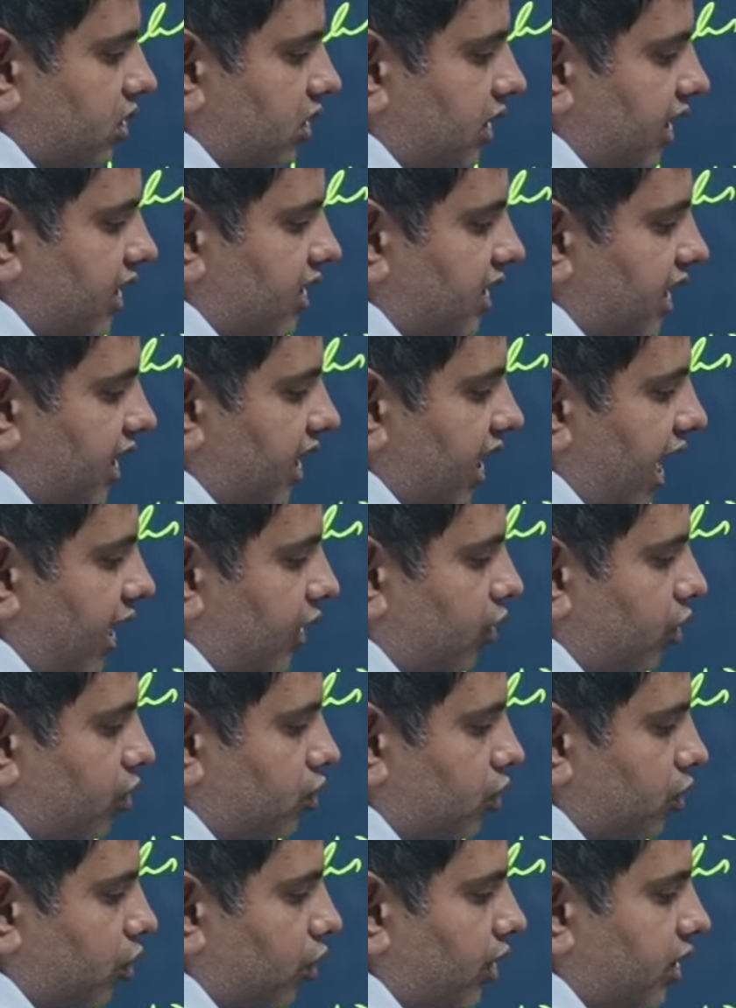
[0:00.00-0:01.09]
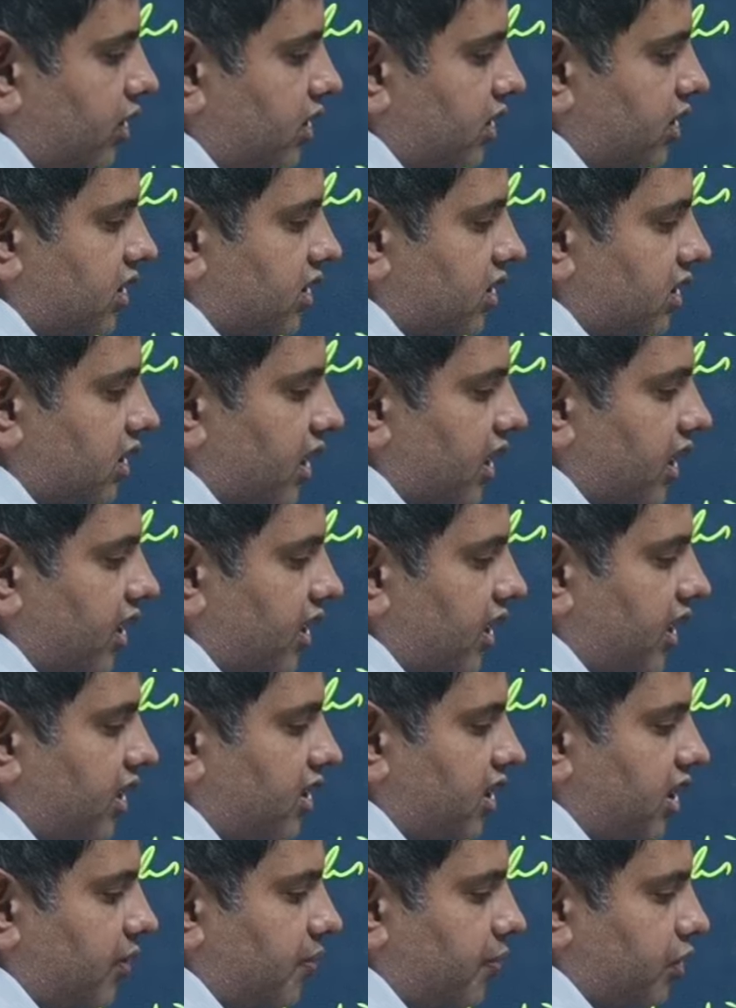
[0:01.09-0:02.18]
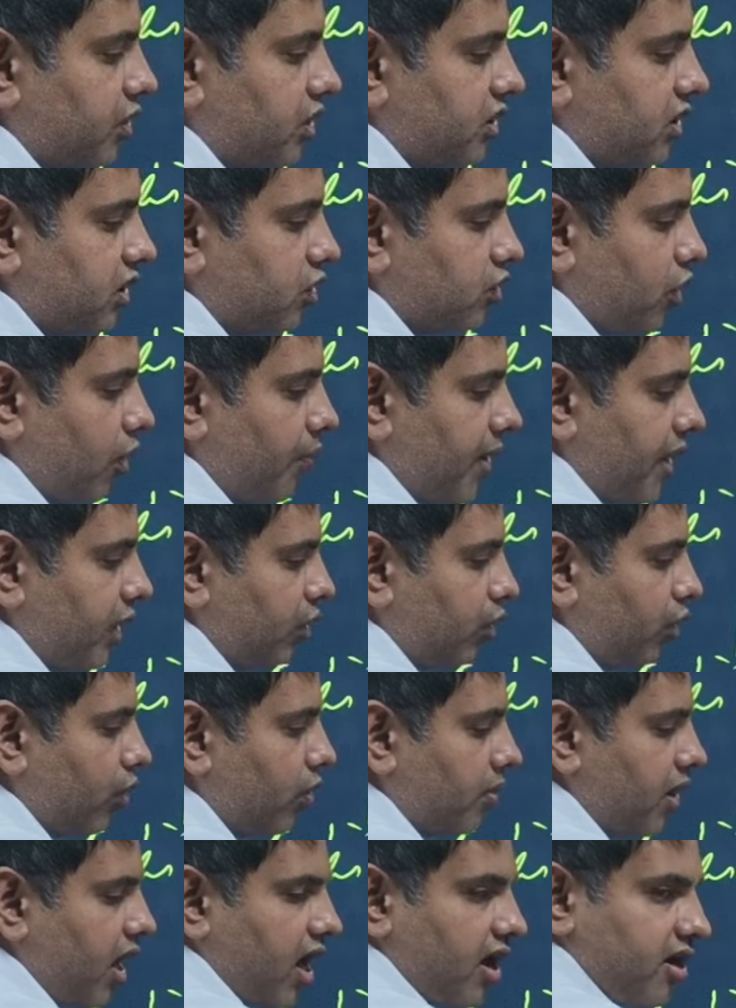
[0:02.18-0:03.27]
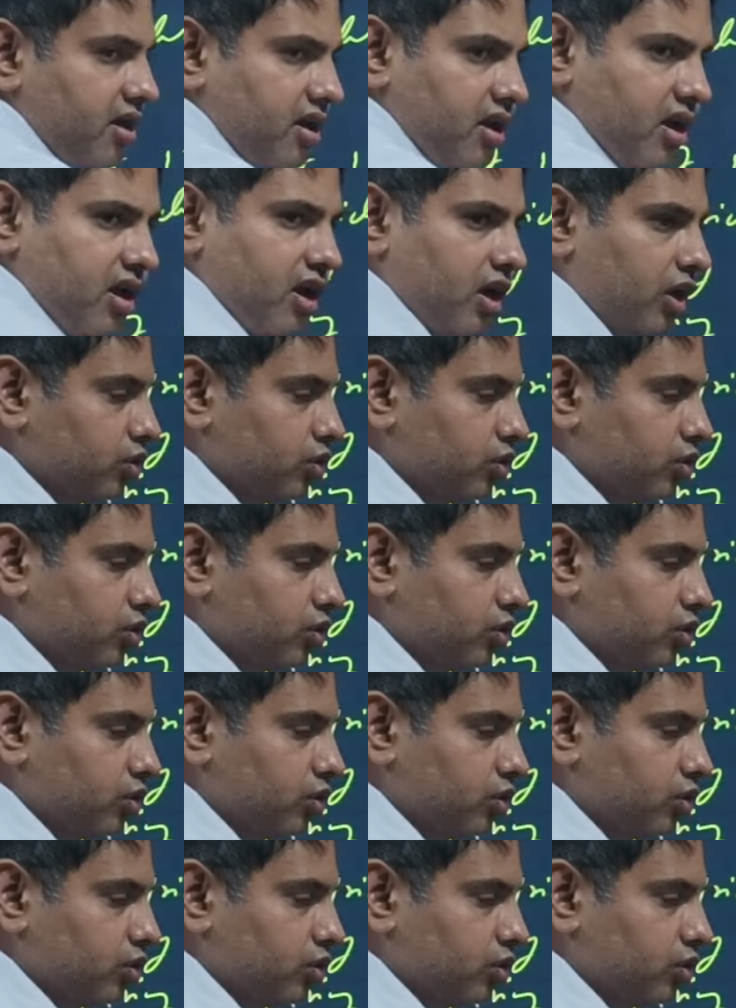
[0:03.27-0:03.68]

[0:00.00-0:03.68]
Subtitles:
so there is a atherosclerosis, there is a deposition of atheroma.